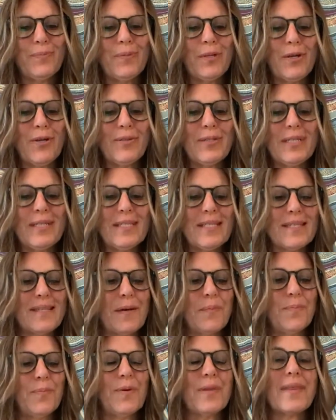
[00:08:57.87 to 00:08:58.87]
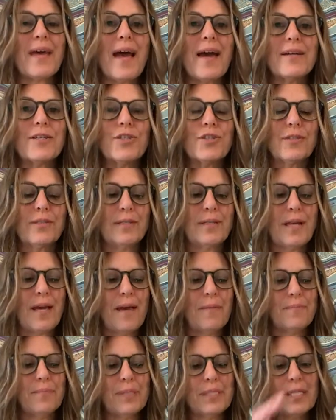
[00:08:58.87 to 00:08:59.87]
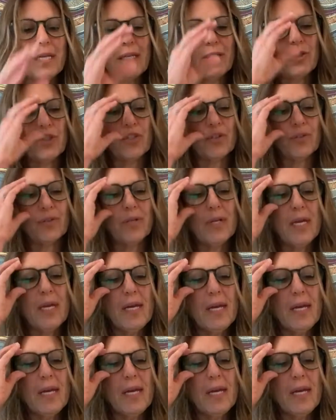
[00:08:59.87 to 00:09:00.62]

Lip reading: loaded us up with action and potential,